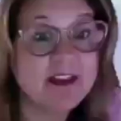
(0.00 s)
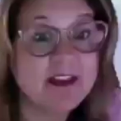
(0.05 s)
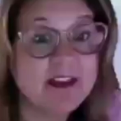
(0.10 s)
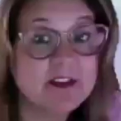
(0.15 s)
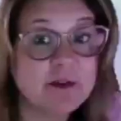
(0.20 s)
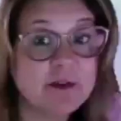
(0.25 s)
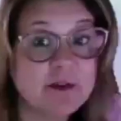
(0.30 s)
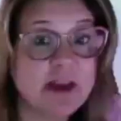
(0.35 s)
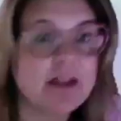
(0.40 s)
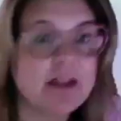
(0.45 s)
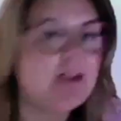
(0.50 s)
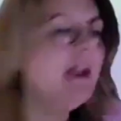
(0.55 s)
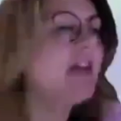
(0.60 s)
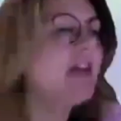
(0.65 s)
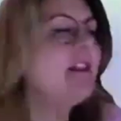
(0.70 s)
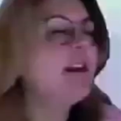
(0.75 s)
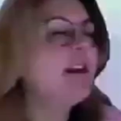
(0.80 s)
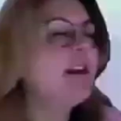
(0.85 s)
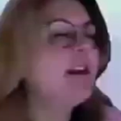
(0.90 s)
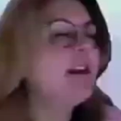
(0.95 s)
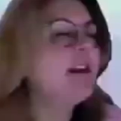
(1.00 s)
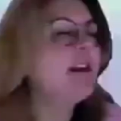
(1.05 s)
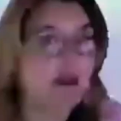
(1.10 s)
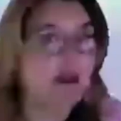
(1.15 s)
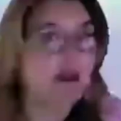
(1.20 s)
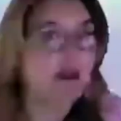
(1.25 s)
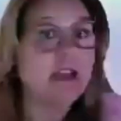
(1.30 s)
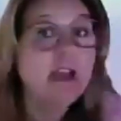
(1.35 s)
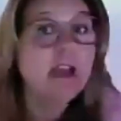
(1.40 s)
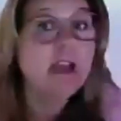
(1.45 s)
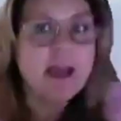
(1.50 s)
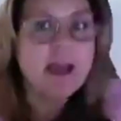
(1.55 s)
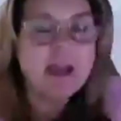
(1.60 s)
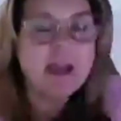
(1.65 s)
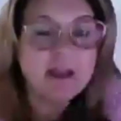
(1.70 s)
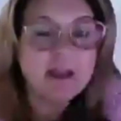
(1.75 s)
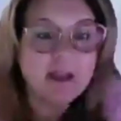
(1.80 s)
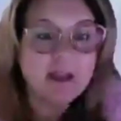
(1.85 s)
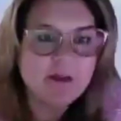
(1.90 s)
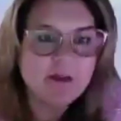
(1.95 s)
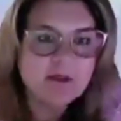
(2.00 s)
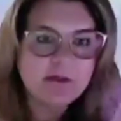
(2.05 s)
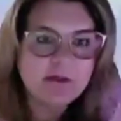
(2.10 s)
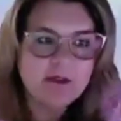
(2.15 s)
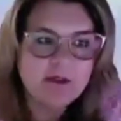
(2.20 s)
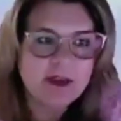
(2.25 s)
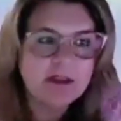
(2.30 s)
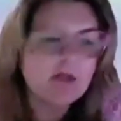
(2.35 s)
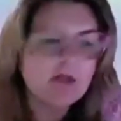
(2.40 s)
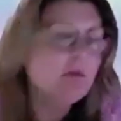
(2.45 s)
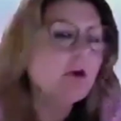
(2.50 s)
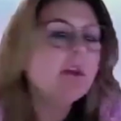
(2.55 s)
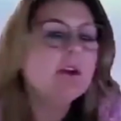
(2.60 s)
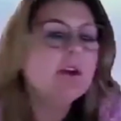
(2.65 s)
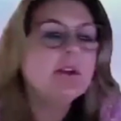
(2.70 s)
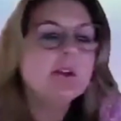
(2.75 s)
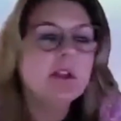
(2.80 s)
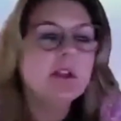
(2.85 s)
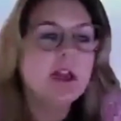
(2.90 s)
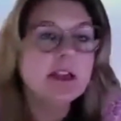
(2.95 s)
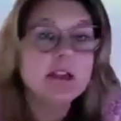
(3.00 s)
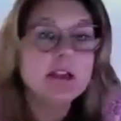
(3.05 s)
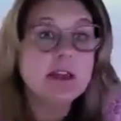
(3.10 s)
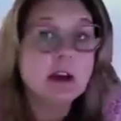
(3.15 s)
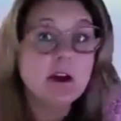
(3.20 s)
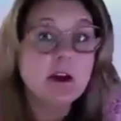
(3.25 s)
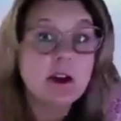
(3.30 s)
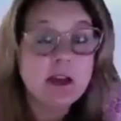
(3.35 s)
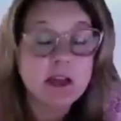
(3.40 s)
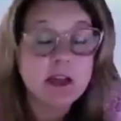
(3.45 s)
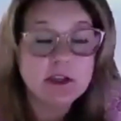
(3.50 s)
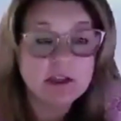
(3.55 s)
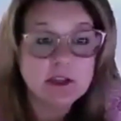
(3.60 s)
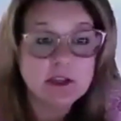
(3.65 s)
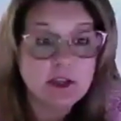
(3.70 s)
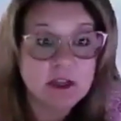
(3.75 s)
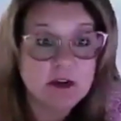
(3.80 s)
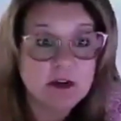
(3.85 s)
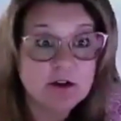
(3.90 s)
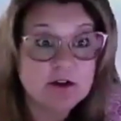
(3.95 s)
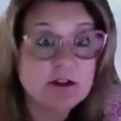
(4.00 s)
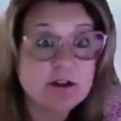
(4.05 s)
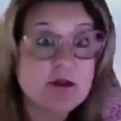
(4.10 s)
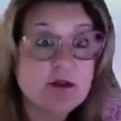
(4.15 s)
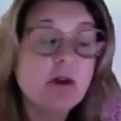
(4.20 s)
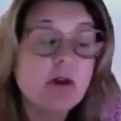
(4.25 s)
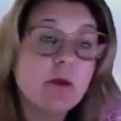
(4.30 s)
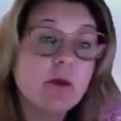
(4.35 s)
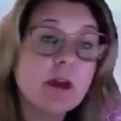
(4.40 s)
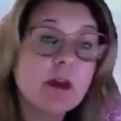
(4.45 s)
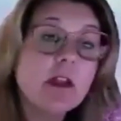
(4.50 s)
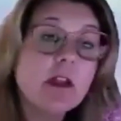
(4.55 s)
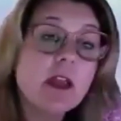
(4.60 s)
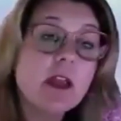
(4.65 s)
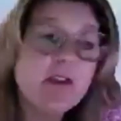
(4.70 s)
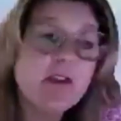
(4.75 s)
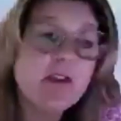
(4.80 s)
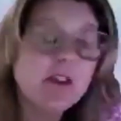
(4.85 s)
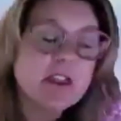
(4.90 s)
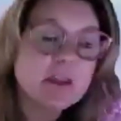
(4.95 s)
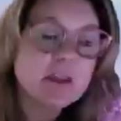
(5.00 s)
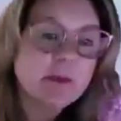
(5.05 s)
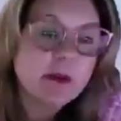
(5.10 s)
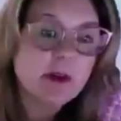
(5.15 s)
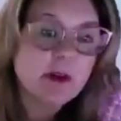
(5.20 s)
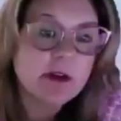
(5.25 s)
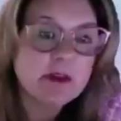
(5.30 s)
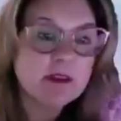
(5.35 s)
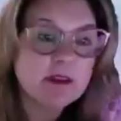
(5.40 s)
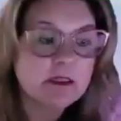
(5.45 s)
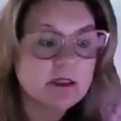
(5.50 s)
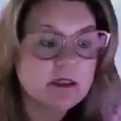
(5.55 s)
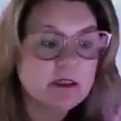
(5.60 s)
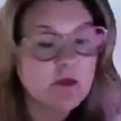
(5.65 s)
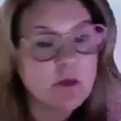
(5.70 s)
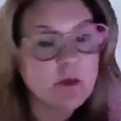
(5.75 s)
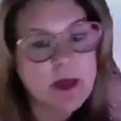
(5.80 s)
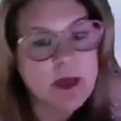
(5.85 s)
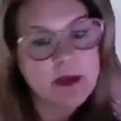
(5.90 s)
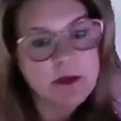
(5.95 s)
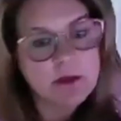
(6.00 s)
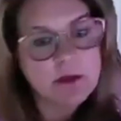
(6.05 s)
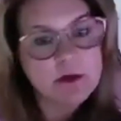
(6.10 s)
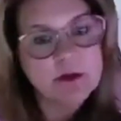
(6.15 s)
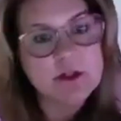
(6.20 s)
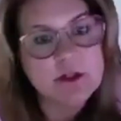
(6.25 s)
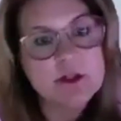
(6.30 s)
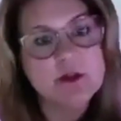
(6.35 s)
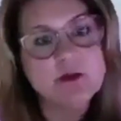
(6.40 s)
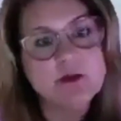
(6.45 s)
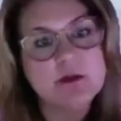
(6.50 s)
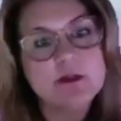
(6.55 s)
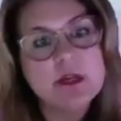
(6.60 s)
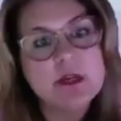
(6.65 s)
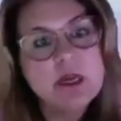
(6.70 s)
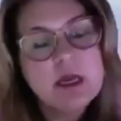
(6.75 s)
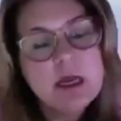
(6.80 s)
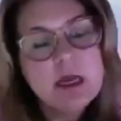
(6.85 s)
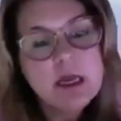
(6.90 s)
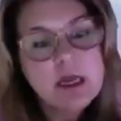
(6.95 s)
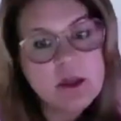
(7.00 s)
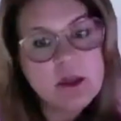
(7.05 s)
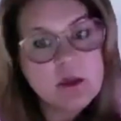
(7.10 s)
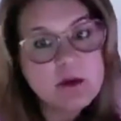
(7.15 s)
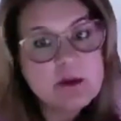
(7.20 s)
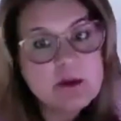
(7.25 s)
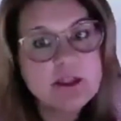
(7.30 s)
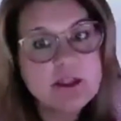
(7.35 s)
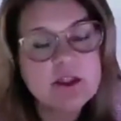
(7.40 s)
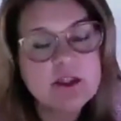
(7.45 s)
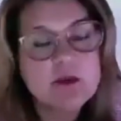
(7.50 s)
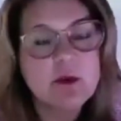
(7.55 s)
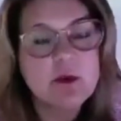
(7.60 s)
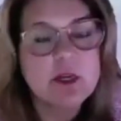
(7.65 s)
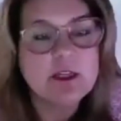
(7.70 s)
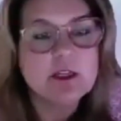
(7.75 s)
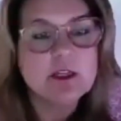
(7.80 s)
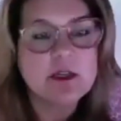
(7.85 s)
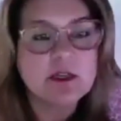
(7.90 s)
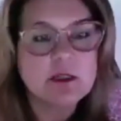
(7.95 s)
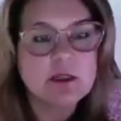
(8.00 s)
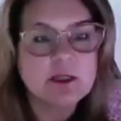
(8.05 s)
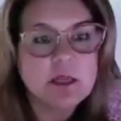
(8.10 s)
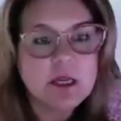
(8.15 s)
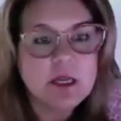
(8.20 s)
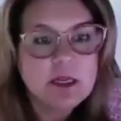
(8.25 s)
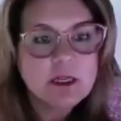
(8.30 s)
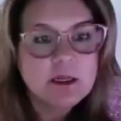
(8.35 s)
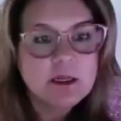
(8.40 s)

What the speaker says: that's great. I think that's great. And I love the fact that we're utilizing our connection leaders who have real life experiences, who've been in their shoes in those situations,